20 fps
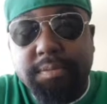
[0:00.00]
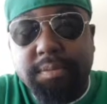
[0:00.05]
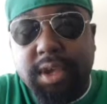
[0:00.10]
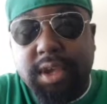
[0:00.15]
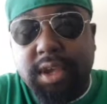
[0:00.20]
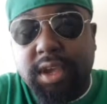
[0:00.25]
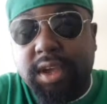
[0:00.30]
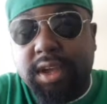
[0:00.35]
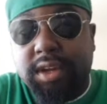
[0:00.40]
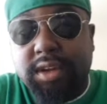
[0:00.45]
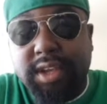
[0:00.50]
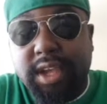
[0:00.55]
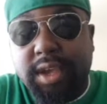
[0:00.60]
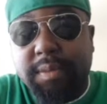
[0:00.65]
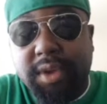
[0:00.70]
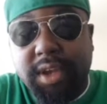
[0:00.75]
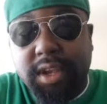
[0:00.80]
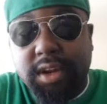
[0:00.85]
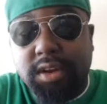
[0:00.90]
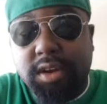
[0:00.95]
be a
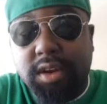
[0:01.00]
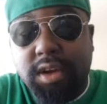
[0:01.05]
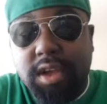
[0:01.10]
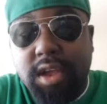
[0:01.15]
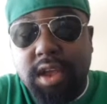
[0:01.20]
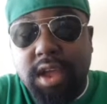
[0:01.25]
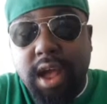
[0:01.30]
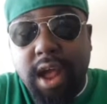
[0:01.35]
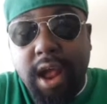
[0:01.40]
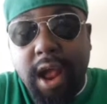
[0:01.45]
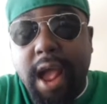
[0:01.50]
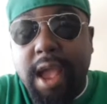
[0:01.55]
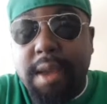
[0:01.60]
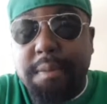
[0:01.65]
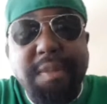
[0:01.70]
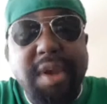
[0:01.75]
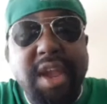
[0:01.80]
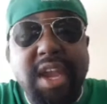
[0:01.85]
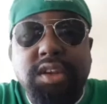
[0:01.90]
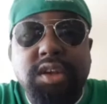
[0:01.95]
team leader. I
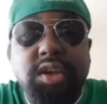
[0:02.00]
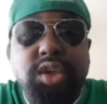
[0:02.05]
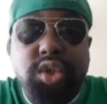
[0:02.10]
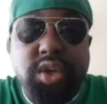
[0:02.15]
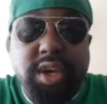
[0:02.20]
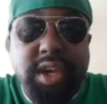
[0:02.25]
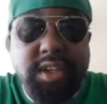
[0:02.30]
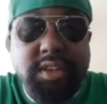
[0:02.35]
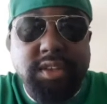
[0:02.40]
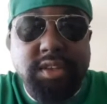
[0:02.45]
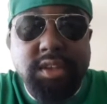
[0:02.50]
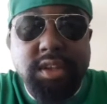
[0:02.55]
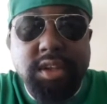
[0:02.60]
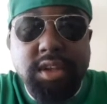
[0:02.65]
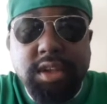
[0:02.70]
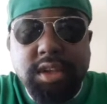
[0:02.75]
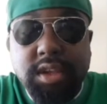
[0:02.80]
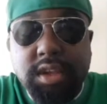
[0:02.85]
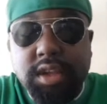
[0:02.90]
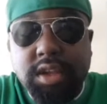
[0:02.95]
made a choice
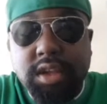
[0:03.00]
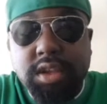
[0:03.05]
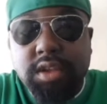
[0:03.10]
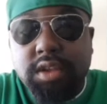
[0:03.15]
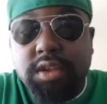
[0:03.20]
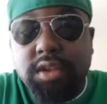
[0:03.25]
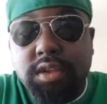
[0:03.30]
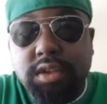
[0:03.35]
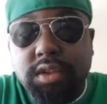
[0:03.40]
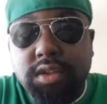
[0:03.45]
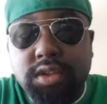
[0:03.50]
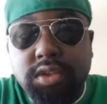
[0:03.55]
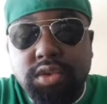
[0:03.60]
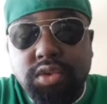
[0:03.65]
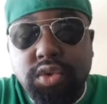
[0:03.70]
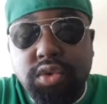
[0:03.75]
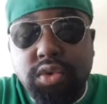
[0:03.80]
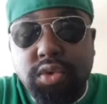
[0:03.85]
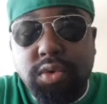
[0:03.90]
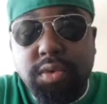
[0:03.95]

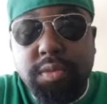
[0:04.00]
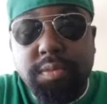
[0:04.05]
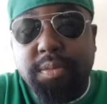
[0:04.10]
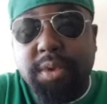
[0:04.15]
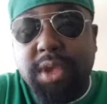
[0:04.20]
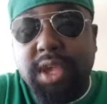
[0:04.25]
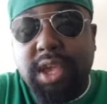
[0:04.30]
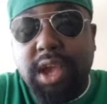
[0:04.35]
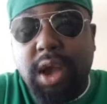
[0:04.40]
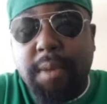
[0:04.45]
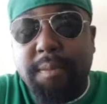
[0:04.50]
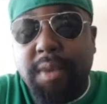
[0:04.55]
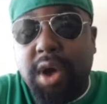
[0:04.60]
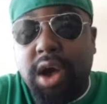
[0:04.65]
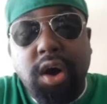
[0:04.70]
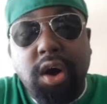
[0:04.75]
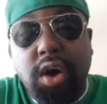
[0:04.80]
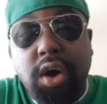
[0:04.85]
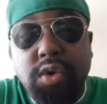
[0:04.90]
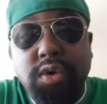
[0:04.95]
to be
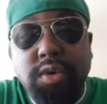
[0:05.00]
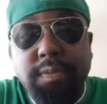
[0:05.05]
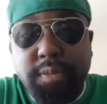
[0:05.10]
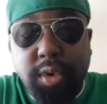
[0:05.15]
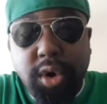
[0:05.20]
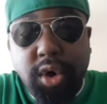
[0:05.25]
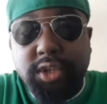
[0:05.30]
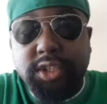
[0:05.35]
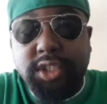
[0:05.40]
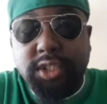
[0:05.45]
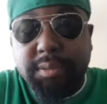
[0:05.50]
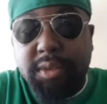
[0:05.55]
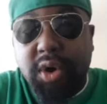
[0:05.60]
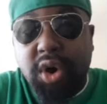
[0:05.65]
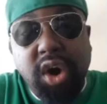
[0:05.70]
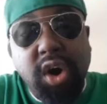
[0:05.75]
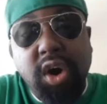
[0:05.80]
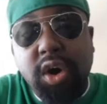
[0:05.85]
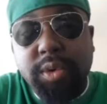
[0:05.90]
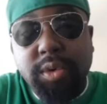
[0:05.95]
my own boss, my
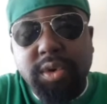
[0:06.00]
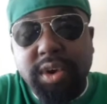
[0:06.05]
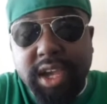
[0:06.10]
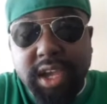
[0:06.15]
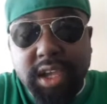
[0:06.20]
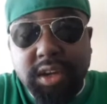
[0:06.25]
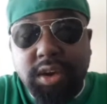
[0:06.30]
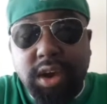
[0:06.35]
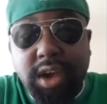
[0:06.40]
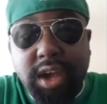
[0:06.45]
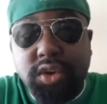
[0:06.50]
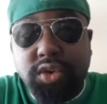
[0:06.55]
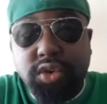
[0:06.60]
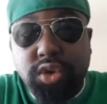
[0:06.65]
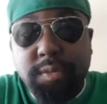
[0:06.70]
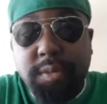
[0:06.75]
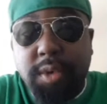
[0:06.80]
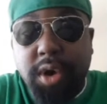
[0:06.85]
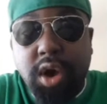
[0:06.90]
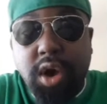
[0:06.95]
own leader, and
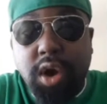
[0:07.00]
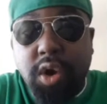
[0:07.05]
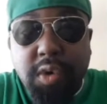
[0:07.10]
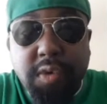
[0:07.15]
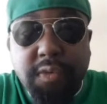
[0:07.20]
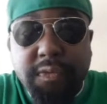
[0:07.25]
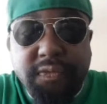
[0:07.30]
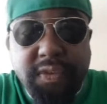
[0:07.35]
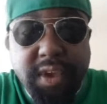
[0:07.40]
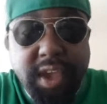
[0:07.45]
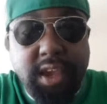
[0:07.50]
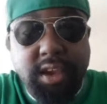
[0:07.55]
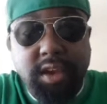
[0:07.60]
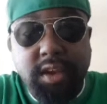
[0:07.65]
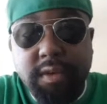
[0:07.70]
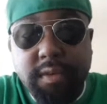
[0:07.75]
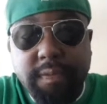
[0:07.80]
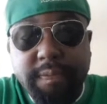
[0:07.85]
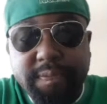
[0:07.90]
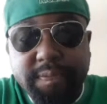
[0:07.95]
do my own thing.
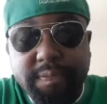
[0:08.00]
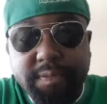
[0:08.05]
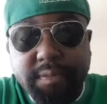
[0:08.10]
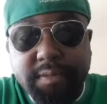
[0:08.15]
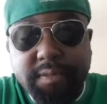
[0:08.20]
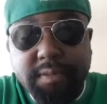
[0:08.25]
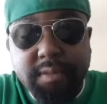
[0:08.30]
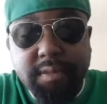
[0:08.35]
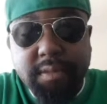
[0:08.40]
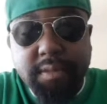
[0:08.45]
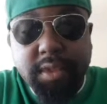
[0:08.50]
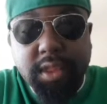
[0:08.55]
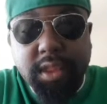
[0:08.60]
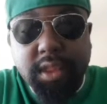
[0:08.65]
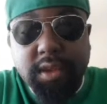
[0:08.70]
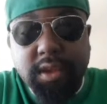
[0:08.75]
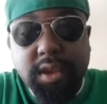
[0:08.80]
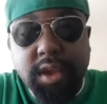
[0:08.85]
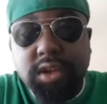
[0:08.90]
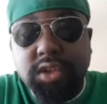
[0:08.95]

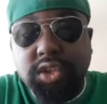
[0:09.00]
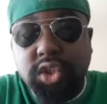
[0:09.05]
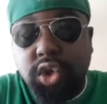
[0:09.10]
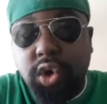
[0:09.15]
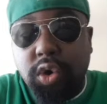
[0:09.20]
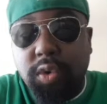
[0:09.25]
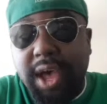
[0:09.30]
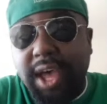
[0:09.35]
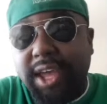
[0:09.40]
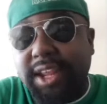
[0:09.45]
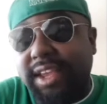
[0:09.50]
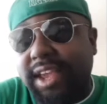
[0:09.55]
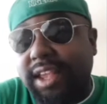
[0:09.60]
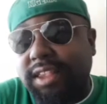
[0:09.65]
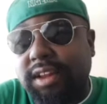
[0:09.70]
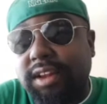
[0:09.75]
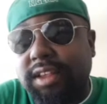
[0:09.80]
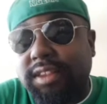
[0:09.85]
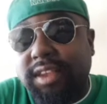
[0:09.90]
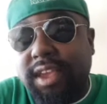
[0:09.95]
So at the
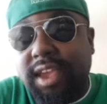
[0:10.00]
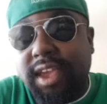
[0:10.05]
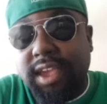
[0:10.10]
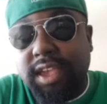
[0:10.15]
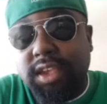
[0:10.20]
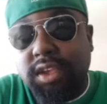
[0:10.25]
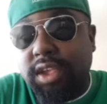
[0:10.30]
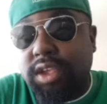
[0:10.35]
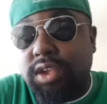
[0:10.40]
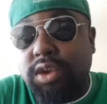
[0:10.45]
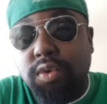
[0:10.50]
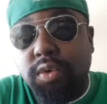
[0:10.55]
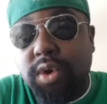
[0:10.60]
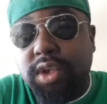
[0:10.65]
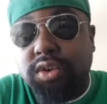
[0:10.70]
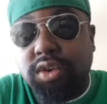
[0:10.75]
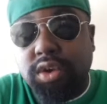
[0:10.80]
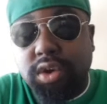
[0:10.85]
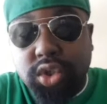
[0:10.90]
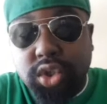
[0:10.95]
end of the day, you
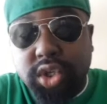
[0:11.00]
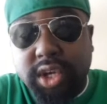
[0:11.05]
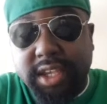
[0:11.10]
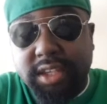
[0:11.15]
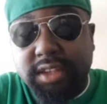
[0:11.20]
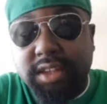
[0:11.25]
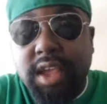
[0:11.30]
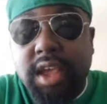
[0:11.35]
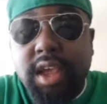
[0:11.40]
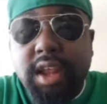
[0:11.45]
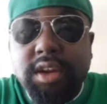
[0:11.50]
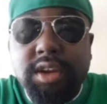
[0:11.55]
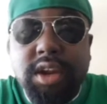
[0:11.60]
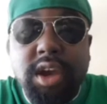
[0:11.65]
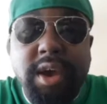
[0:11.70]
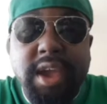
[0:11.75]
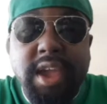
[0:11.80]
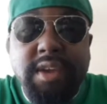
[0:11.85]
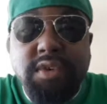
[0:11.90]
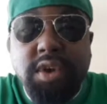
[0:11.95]
always got a choice.
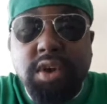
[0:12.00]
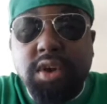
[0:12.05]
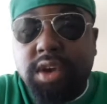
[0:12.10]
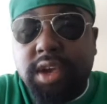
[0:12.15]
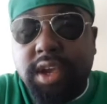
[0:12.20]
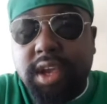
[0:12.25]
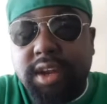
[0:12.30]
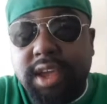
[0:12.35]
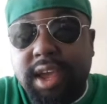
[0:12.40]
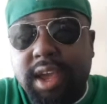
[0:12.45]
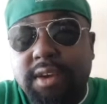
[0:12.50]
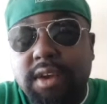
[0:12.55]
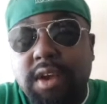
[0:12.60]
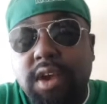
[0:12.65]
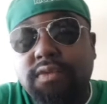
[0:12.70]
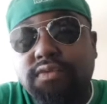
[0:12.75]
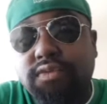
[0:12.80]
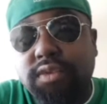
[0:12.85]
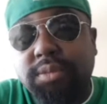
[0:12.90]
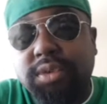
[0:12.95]
Now, if you're looking
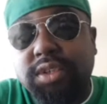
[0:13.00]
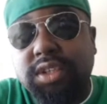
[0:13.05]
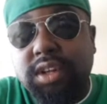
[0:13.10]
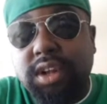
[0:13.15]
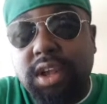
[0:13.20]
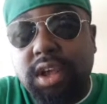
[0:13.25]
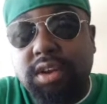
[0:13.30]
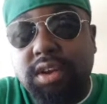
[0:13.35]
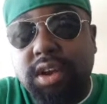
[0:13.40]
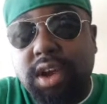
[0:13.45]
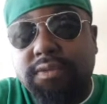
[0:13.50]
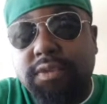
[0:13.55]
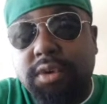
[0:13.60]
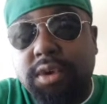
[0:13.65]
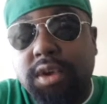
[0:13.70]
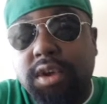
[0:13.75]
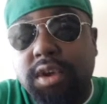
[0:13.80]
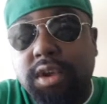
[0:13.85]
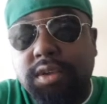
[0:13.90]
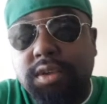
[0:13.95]
at from
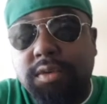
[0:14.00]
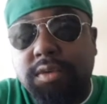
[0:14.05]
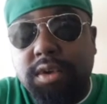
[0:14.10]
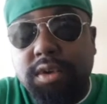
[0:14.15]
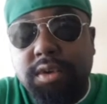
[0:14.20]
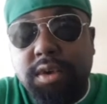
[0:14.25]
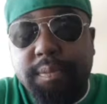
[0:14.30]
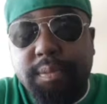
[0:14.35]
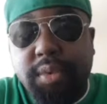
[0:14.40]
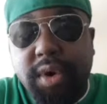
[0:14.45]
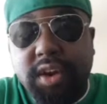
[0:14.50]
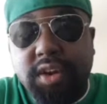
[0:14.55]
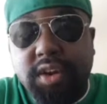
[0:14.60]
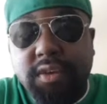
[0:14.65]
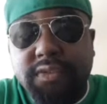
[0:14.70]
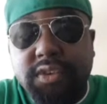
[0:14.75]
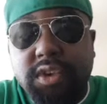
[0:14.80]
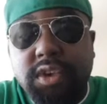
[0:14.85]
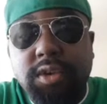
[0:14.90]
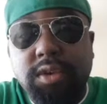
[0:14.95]
another point
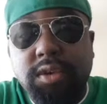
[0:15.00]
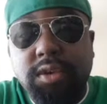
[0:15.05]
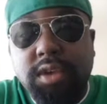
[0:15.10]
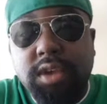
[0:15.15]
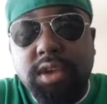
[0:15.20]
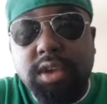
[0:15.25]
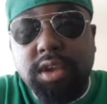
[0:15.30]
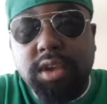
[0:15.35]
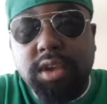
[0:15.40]
of view,